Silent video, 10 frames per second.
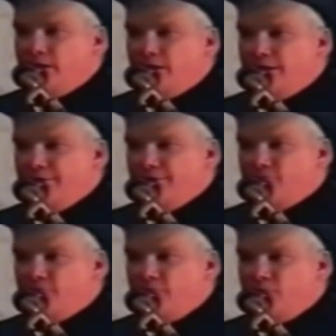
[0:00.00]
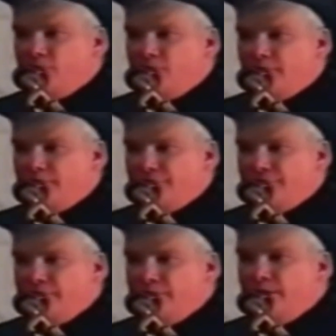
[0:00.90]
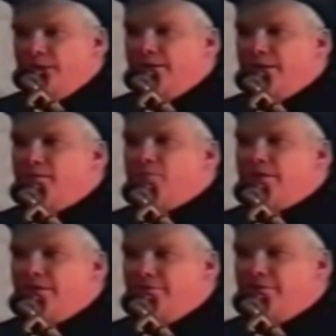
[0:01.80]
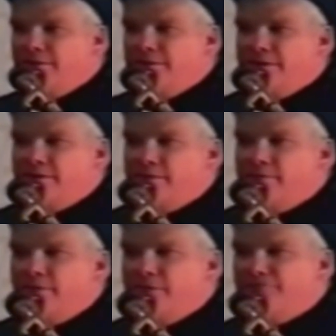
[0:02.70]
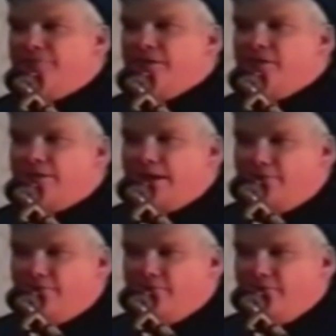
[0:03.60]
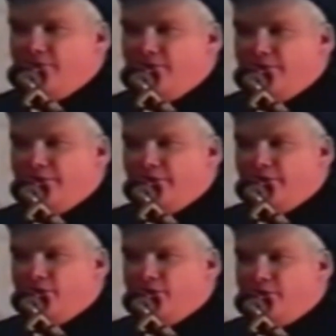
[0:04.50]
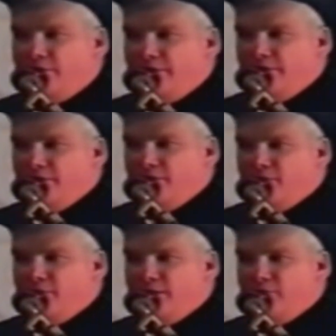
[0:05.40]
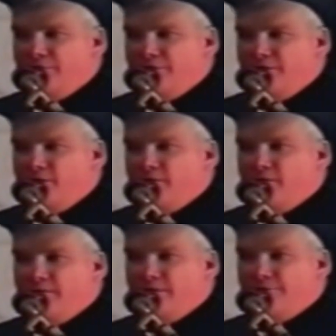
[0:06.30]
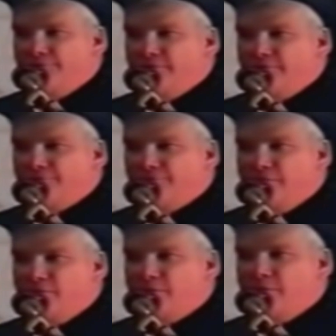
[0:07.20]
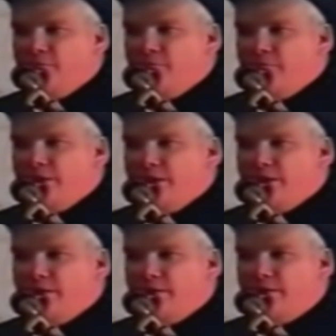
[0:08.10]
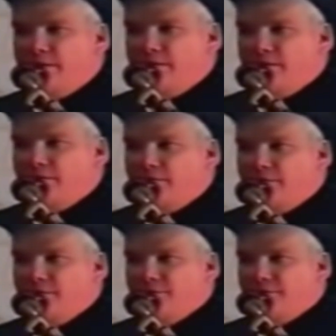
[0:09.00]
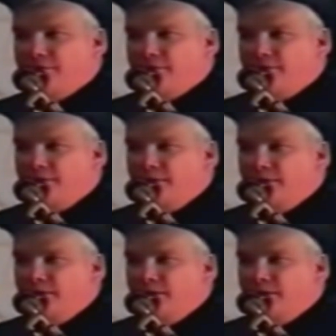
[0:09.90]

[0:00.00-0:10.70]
by a lot of these one-worlders. They don't believe it. They think they've been singled out for uh, their own end of glory, and what they don't know is they're just another human being, and uh, according to the